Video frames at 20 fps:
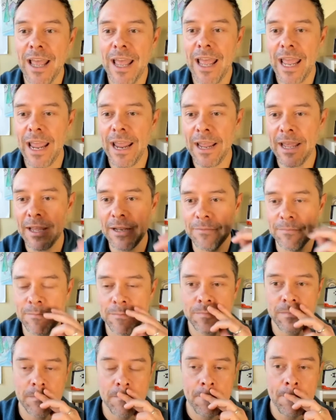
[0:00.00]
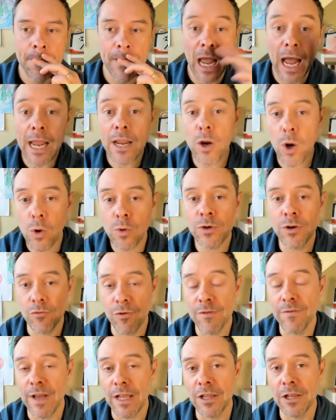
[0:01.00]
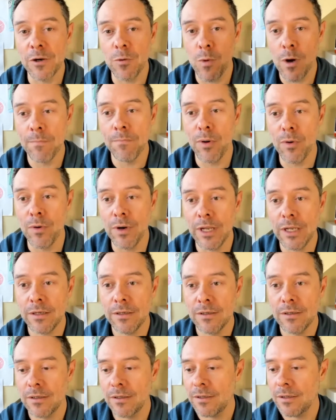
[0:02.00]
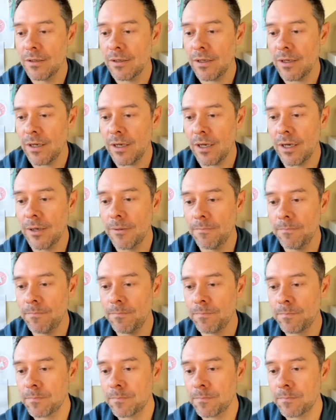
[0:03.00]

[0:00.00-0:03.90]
And I owned a Ravella at one point. Let's